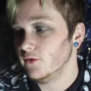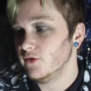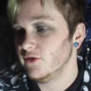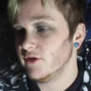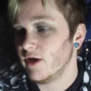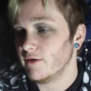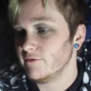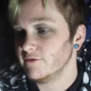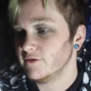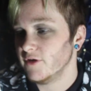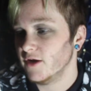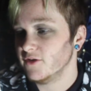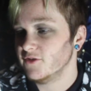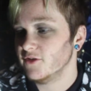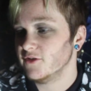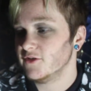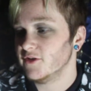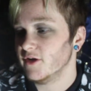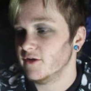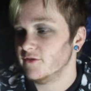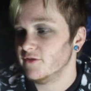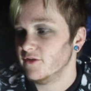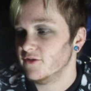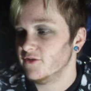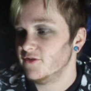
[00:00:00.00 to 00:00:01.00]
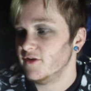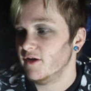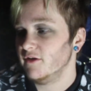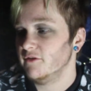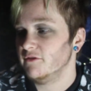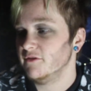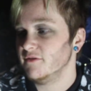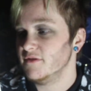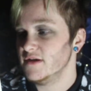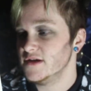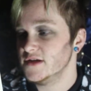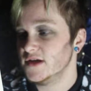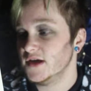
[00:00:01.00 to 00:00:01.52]
Sam finds herself at the centre
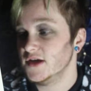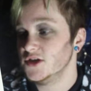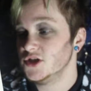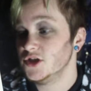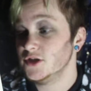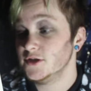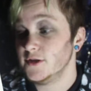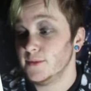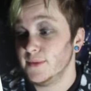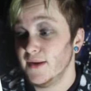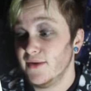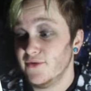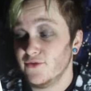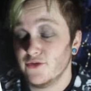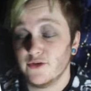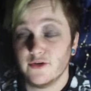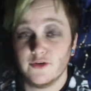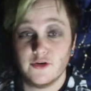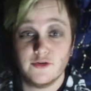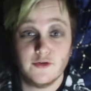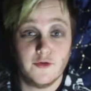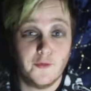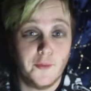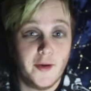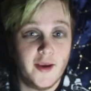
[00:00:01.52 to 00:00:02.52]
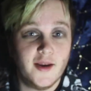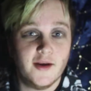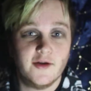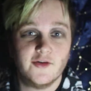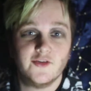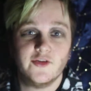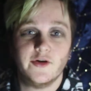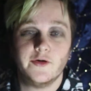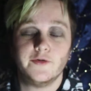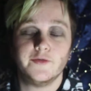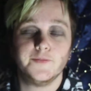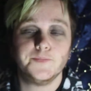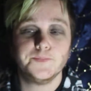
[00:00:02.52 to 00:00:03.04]
of it. Can she stop history repeating
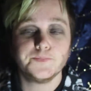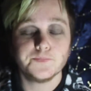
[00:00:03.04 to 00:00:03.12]
herself?